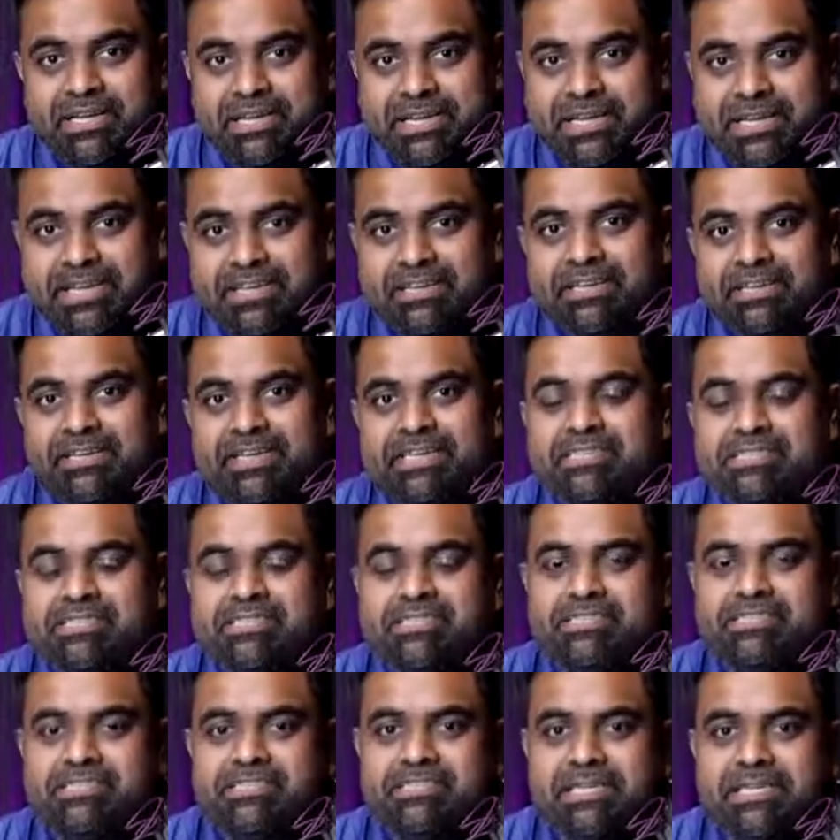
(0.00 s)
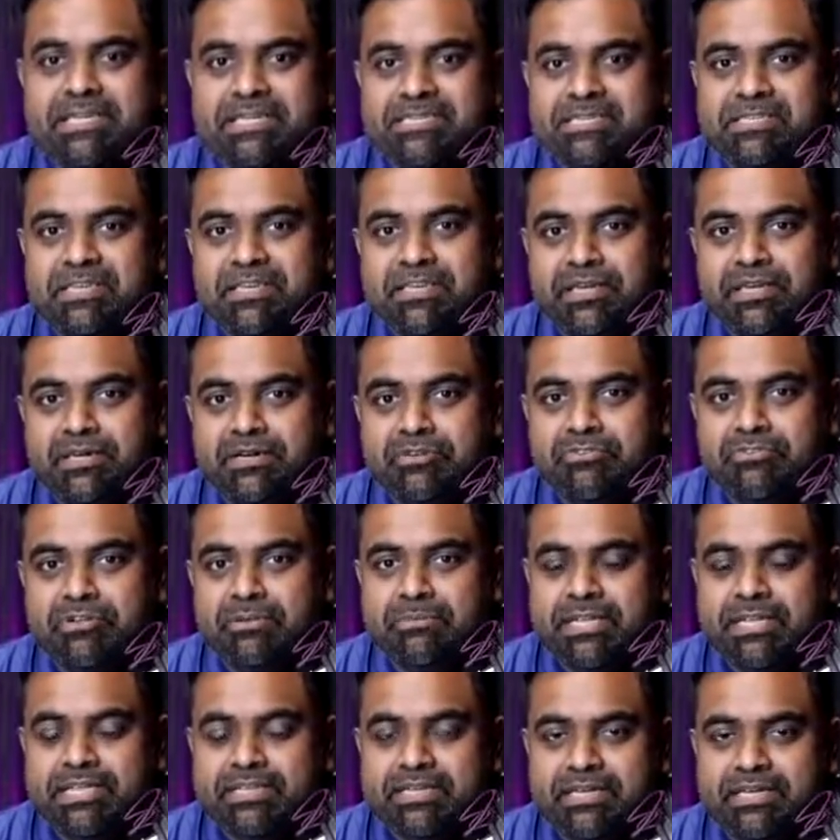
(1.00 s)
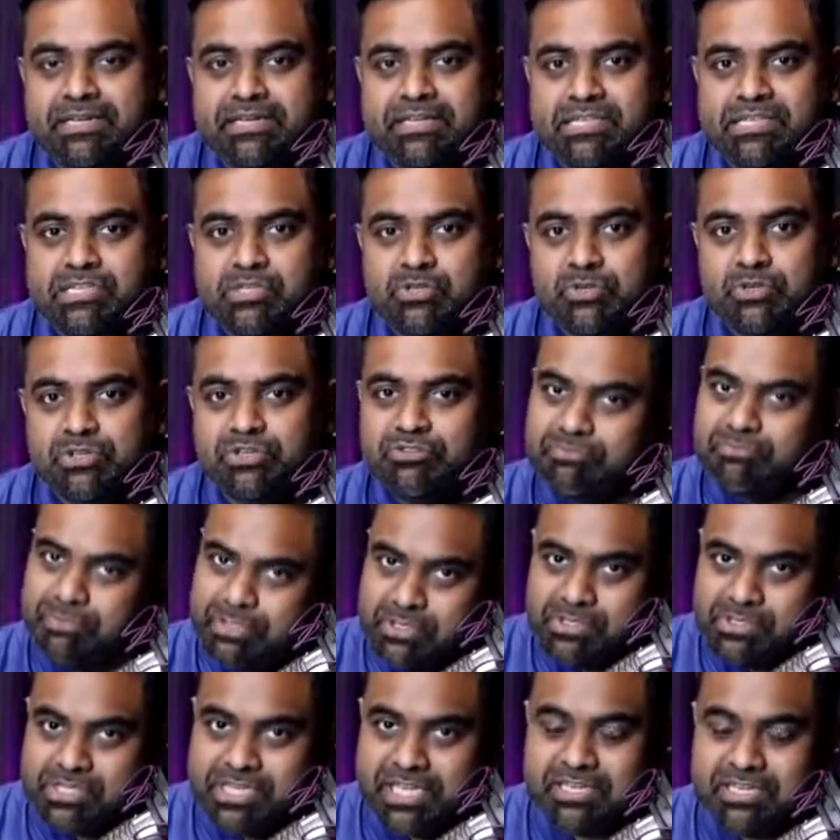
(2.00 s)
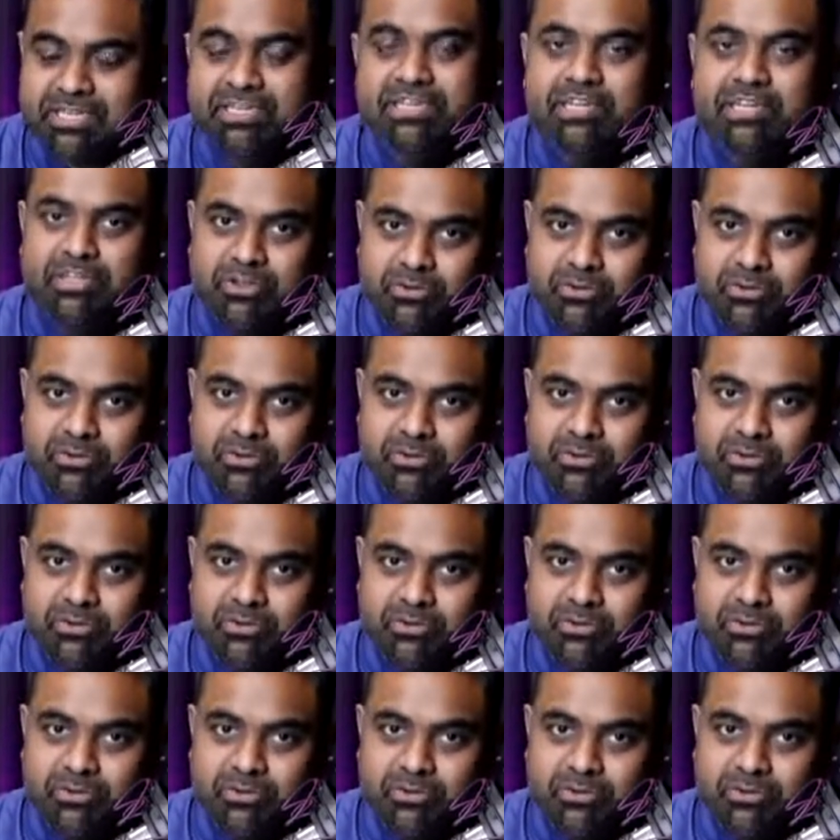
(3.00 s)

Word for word: Hi guys, this is Jason here from Nathaniel School of Music.